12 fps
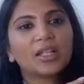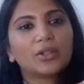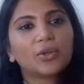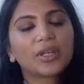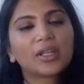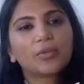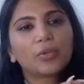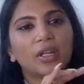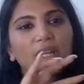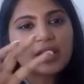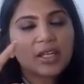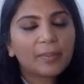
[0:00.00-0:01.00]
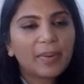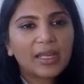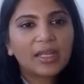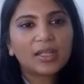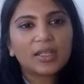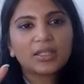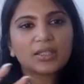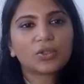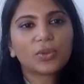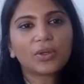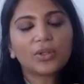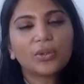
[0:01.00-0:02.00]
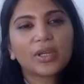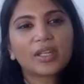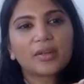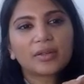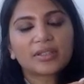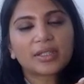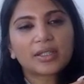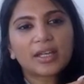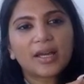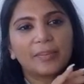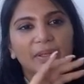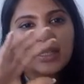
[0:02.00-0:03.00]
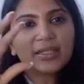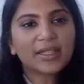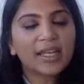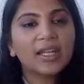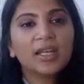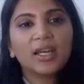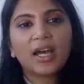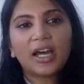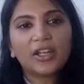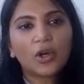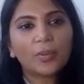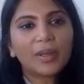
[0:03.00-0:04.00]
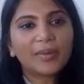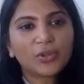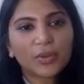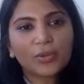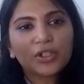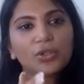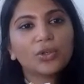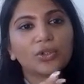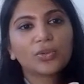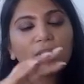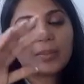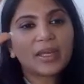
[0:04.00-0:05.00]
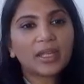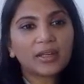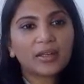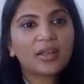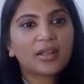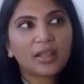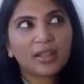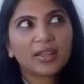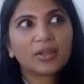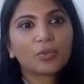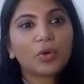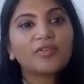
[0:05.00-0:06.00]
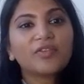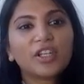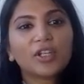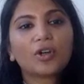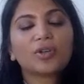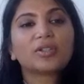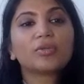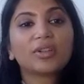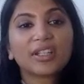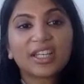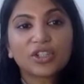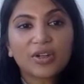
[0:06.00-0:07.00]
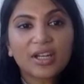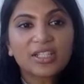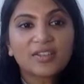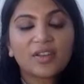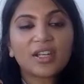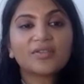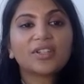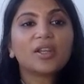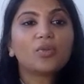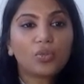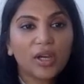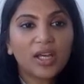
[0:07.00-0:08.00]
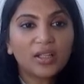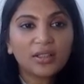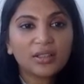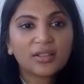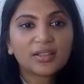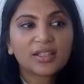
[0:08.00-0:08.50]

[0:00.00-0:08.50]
look at what the competitors are doing, or look at companies that are not maybe doing what you're doing, but what videos are really attractive and have done well,